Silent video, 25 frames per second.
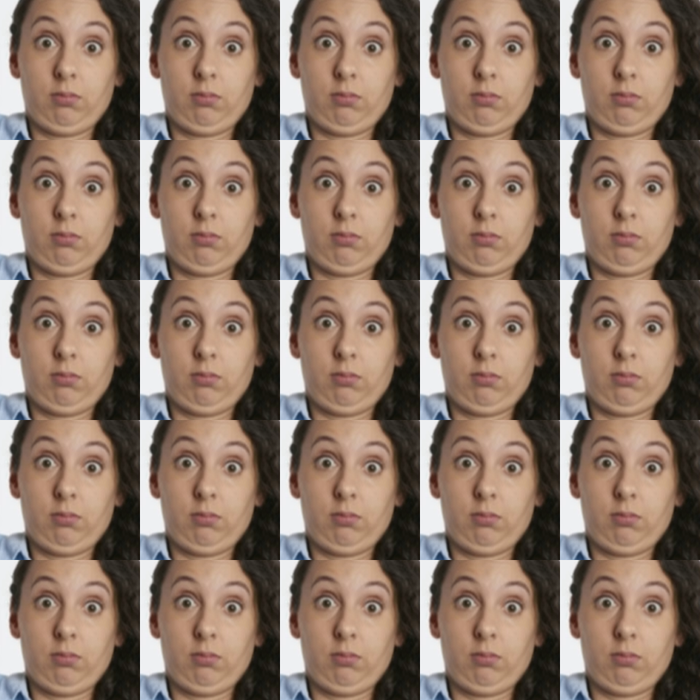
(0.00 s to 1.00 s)

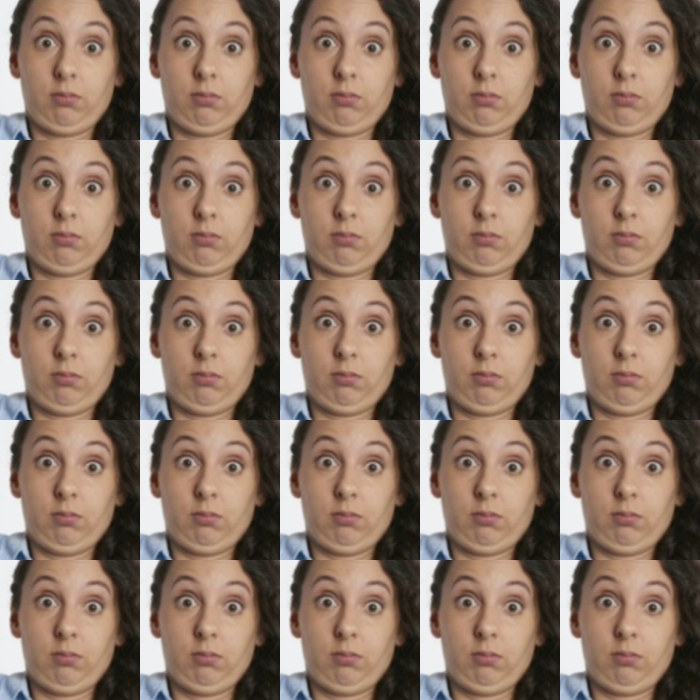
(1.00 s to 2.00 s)

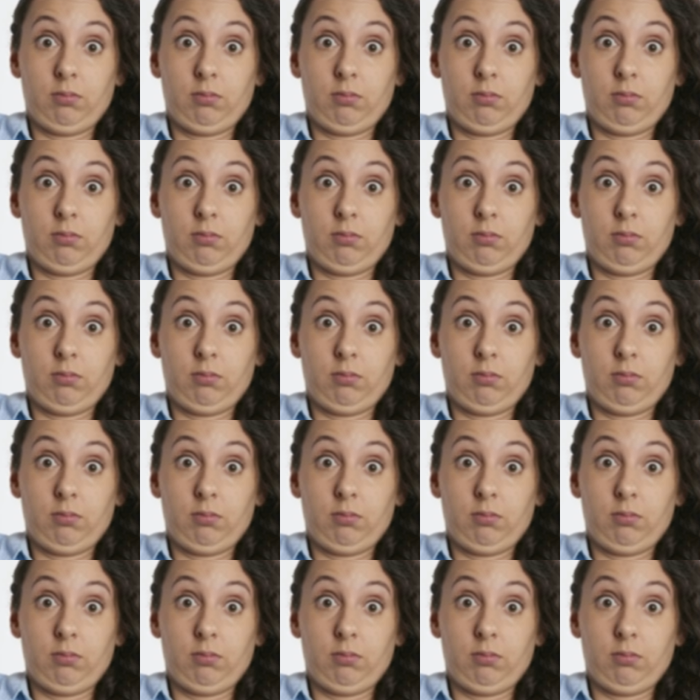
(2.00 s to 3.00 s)

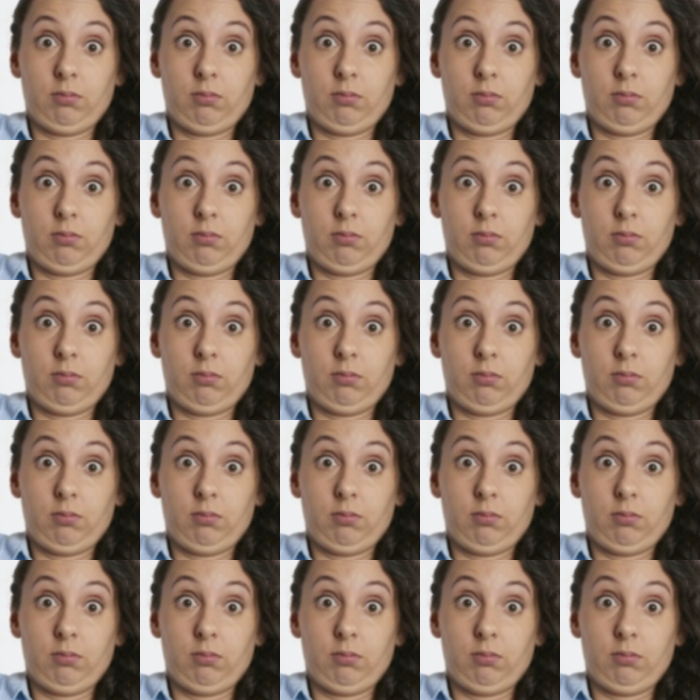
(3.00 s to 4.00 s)

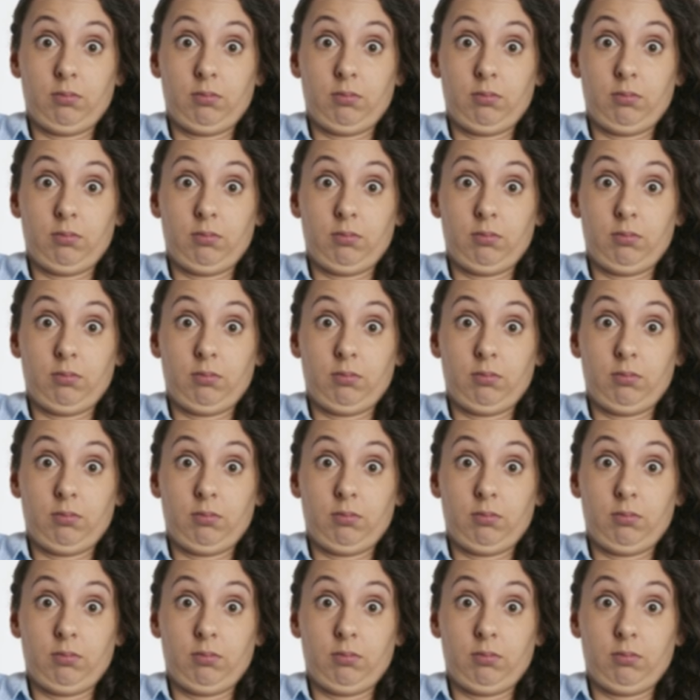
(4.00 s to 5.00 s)

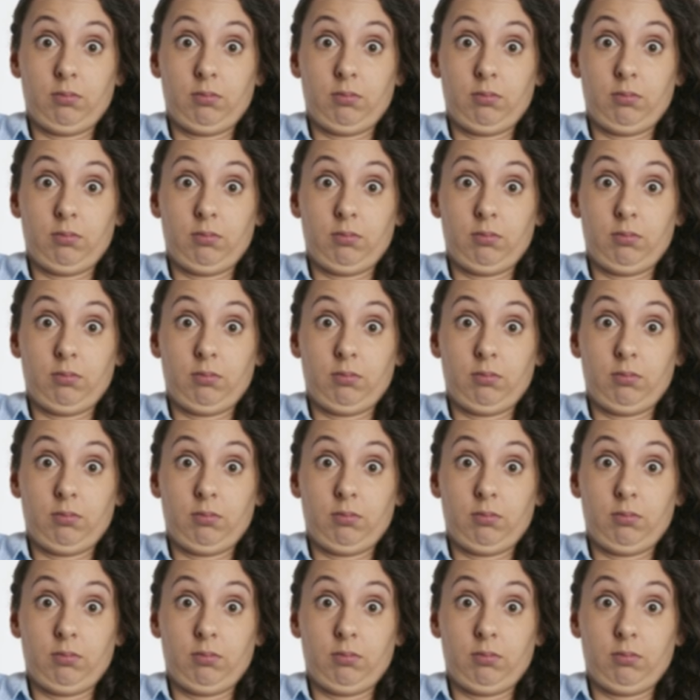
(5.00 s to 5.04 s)
(no lip movement)